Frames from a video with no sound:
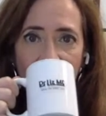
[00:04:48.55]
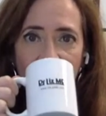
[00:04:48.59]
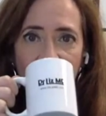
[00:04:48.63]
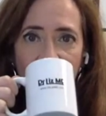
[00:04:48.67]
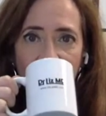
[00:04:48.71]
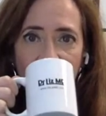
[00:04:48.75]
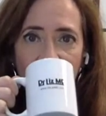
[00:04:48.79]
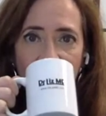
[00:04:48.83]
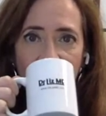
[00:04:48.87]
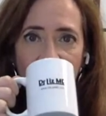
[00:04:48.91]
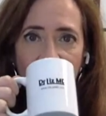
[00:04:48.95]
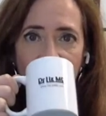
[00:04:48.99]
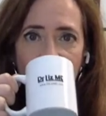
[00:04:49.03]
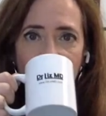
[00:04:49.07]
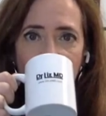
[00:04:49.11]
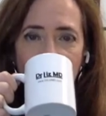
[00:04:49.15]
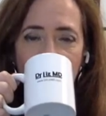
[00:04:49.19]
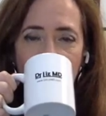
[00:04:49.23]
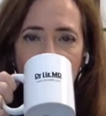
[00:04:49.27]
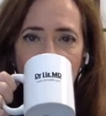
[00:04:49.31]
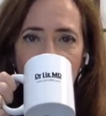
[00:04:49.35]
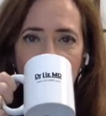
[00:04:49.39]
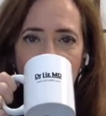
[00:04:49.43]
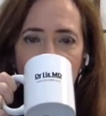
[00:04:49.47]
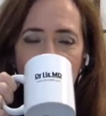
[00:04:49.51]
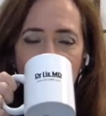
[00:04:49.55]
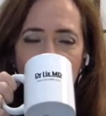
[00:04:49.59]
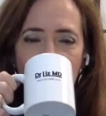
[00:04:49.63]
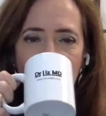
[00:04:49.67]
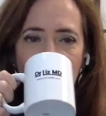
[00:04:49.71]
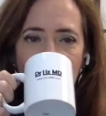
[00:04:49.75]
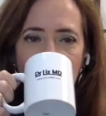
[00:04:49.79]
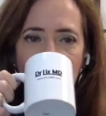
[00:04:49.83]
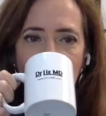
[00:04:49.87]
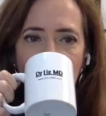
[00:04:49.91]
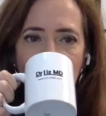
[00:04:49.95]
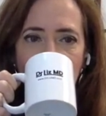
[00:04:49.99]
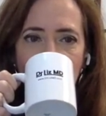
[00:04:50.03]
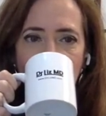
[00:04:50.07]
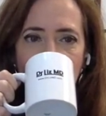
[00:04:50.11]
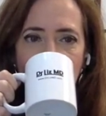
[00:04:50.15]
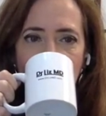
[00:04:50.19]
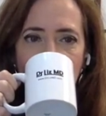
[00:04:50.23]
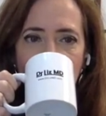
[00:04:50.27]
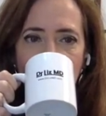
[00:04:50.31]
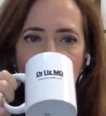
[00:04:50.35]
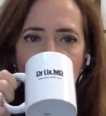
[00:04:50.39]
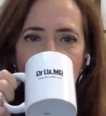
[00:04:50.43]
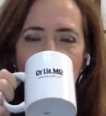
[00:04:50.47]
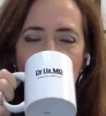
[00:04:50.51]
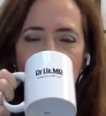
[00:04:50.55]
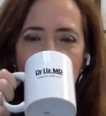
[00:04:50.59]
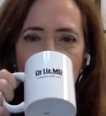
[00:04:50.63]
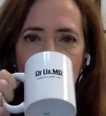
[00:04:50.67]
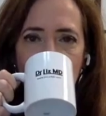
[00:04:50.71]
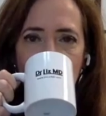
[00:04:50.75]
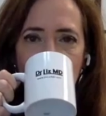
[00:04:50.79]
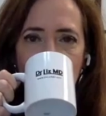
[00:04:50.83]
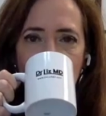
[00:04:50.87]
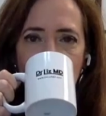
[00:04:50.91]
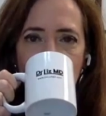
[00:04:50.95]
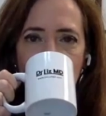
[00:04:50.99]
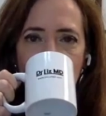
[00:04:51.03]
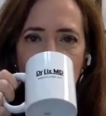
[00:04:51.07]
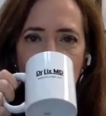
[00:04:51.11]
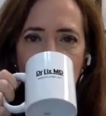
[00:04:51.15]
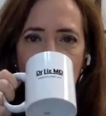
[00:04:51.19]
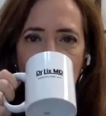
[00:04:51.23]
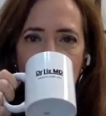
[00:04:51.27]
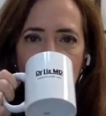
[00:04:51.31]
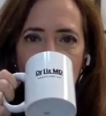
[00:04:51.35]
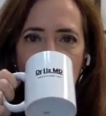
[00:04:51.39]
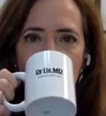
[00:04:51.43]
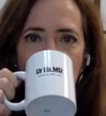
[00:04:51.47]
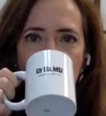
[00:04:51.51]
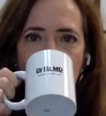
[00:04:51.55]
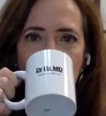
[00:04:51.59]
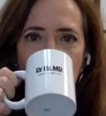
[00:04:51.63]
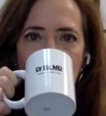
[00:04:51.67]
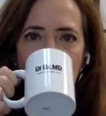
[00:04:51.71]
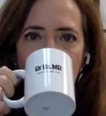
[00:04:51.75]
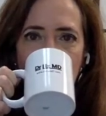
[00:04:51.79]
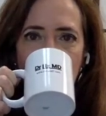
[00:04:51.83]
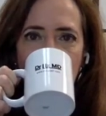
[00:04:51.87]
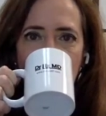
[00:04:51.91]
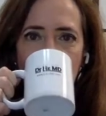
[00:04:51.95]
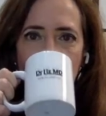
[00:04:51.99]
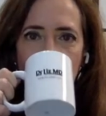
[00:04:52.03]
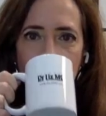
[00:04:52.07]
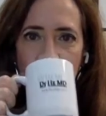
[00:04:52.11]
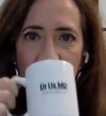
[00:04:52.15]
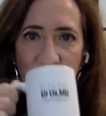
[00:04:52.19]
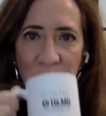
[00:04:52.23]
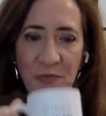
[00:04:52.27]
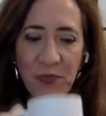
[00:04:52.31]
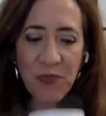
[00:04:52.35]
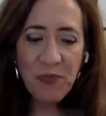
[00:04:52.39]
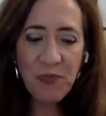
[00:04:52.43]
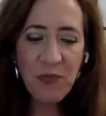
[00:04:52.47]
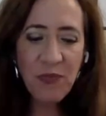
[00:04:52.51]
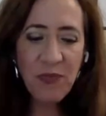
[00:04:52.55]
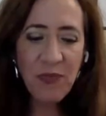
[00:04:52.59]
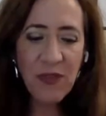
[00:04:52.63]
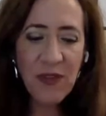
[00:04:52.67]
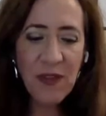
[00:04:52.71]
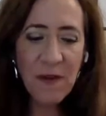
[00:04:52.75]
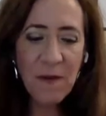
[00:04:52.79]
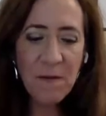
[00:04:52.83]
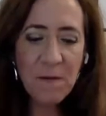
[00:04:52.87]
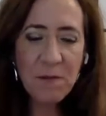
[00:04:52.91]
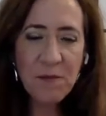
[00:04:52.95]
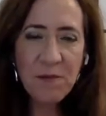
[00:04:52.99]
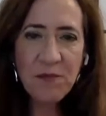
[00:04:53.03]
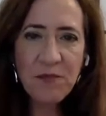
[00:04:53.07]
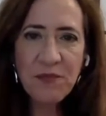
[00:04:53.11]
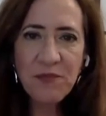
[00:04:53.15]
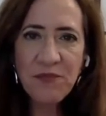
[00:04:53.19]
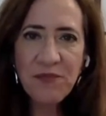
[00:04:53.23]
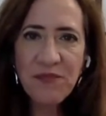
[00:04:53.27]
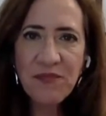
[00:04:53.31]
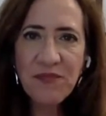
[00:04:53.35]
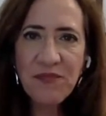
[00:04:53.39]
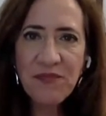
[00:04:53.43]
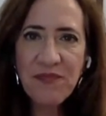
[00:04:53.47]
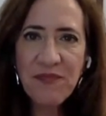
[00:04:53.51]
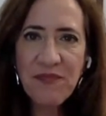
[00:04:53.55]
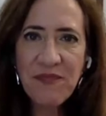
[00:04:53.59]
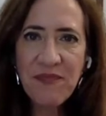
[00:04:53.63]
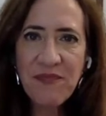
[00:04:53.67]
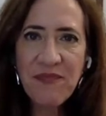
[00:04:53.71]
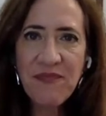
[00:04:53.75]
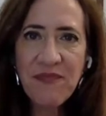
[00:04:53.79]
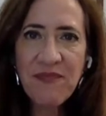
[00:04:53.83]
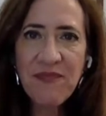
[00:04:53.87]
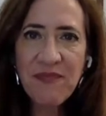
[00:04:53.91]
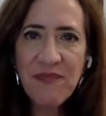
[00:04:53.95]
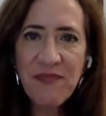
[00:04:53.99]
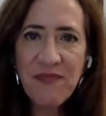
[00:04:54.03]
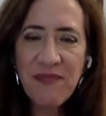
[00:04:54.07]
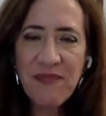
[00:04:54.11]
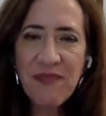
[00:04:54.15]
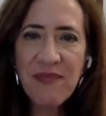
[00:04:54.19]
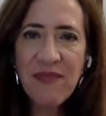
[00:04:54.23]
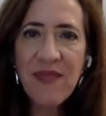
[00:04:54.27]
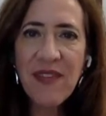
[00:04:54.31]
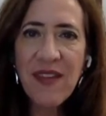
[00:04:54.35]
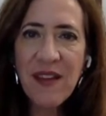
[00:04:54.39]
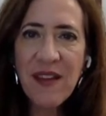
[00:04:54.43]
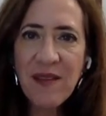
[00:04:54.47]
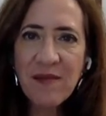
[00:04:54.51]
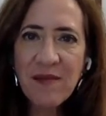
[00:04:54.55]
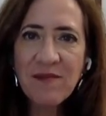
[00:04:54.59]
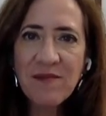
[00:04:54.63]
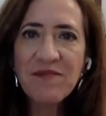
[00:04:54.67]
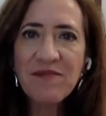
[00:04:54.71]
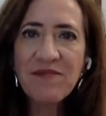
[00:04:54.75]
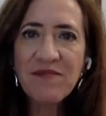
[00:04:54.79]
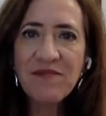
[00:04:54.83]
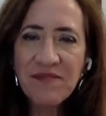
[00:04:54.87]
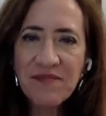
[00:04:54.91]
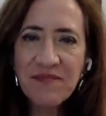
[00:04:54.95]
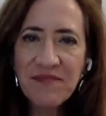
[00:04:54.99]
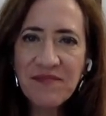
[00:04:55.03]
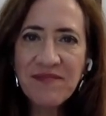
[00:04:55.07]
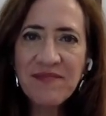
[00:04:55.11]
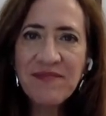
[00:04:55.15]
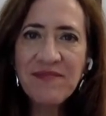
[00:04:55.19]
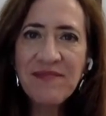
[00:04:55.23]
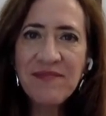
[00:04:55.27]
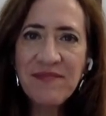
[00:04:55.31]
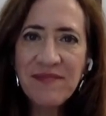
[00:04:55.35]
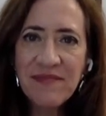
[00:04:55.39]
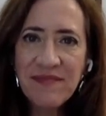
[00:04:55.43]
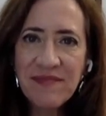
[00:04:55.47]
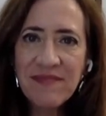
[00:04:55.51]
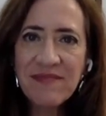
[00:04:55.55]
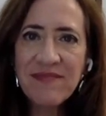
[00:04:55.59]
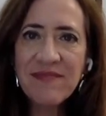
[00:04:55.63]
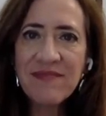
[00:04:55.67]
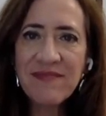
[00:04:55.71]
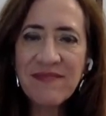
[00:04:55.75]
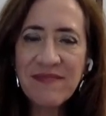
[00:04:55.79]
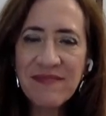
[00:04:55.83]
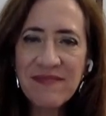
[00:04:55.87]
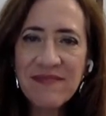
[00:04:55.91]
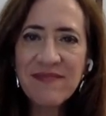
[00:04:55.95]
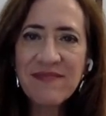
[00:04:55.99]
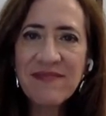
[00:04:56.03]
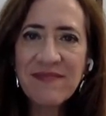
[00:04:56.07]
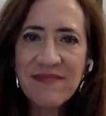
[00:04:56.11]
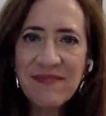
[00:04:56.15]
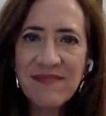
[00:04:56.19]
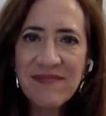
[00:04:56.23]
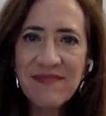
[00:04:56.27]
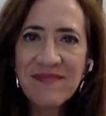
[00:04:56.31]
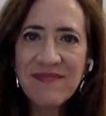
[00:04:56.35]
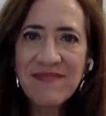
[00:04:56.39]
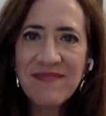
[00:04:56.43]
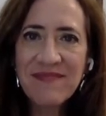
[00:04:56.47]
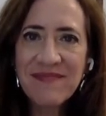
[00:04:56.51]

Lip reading: [no speech]